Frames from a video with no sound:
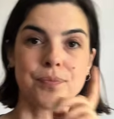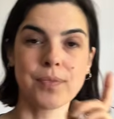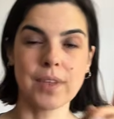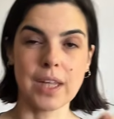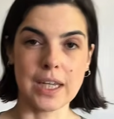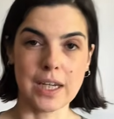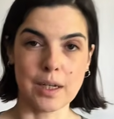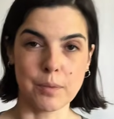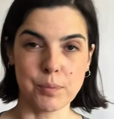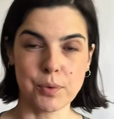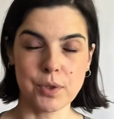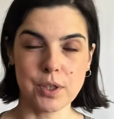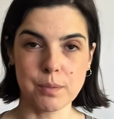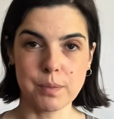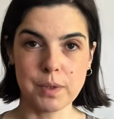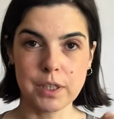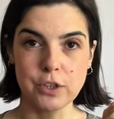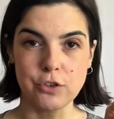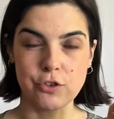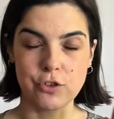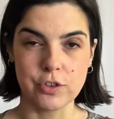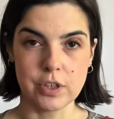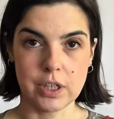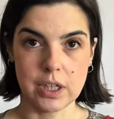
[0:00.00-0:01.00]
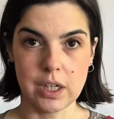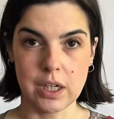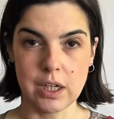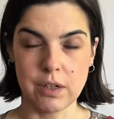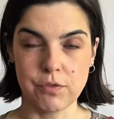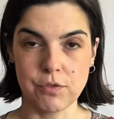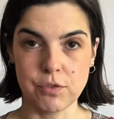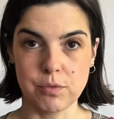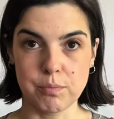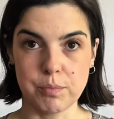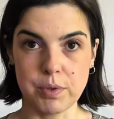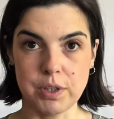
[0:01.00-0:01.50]
And I put a picture that I have
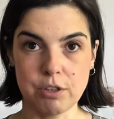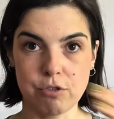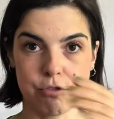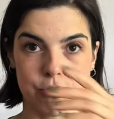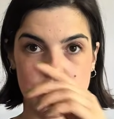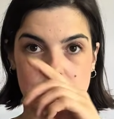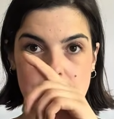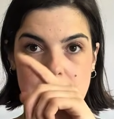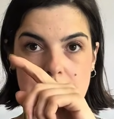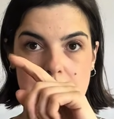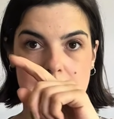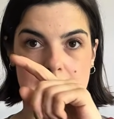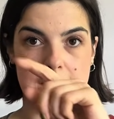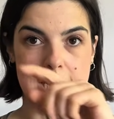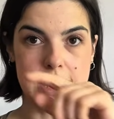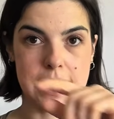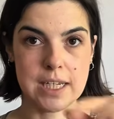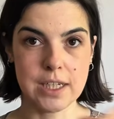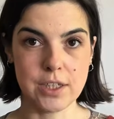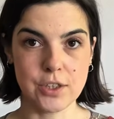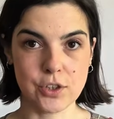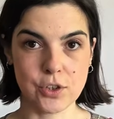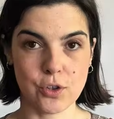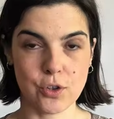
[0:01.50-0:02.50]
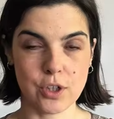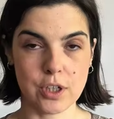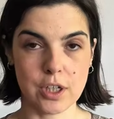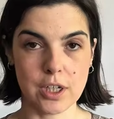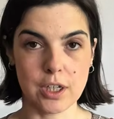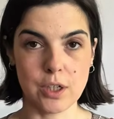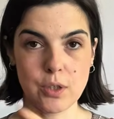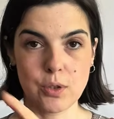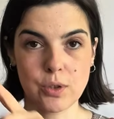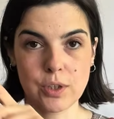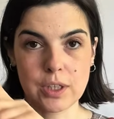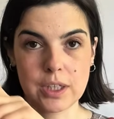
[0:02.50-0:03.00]
from Pinterest, and it's gonna
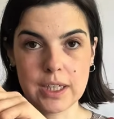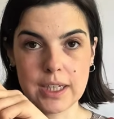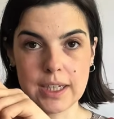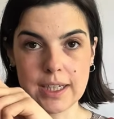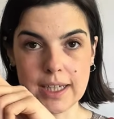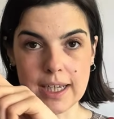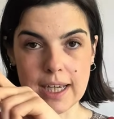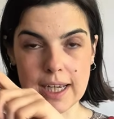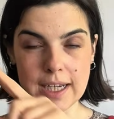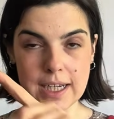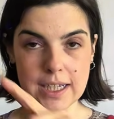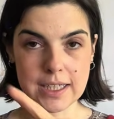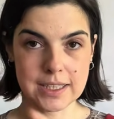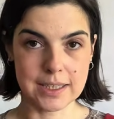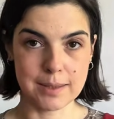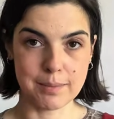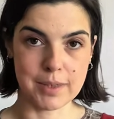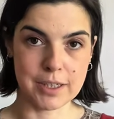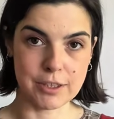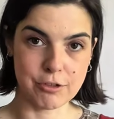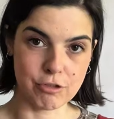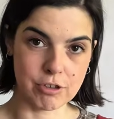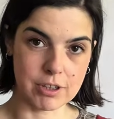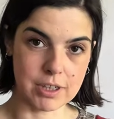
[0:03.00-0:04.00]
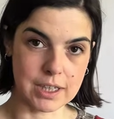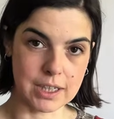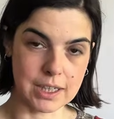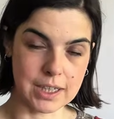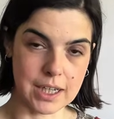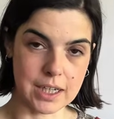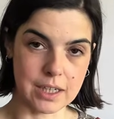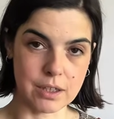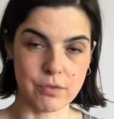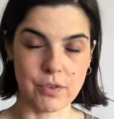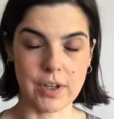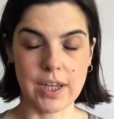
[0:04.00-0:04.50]
look like an asymmetrical
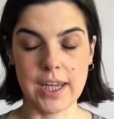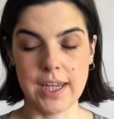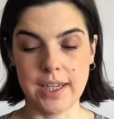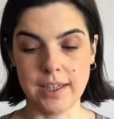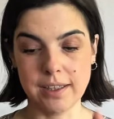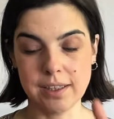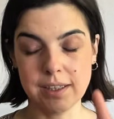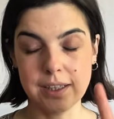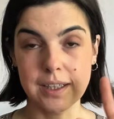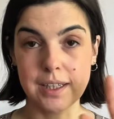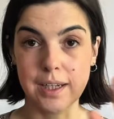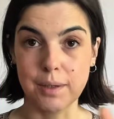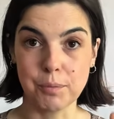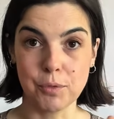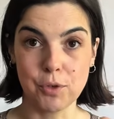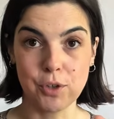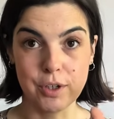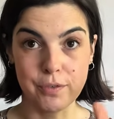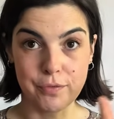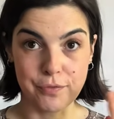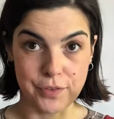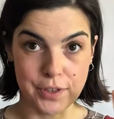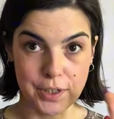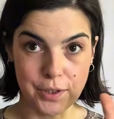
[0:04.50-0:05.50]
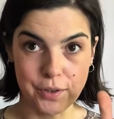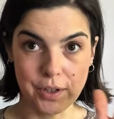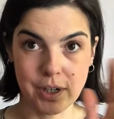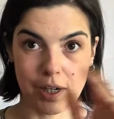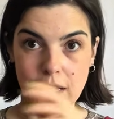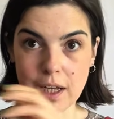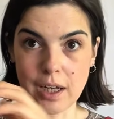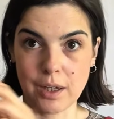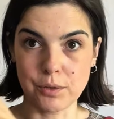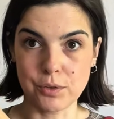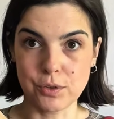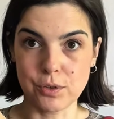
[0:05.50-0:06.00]
kind of end that I'm gonna figure out
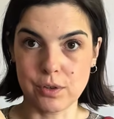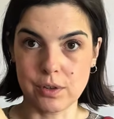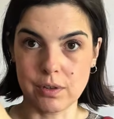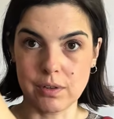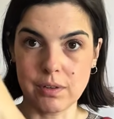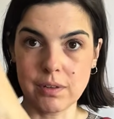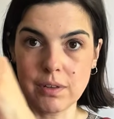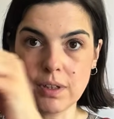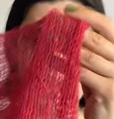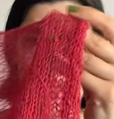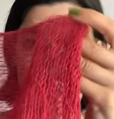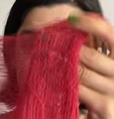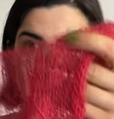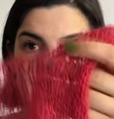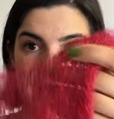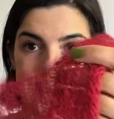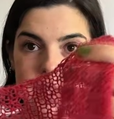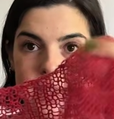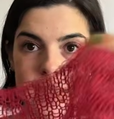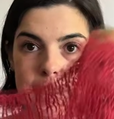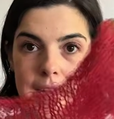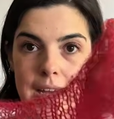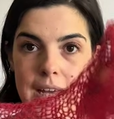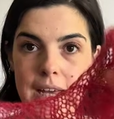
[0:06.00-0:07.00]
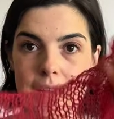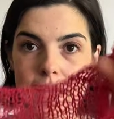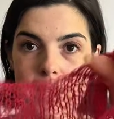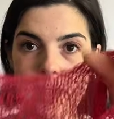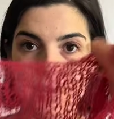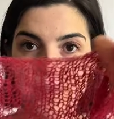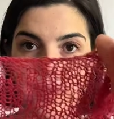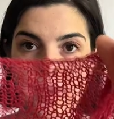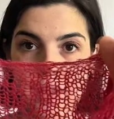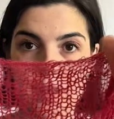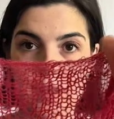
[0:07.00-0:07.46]
how to do, and then add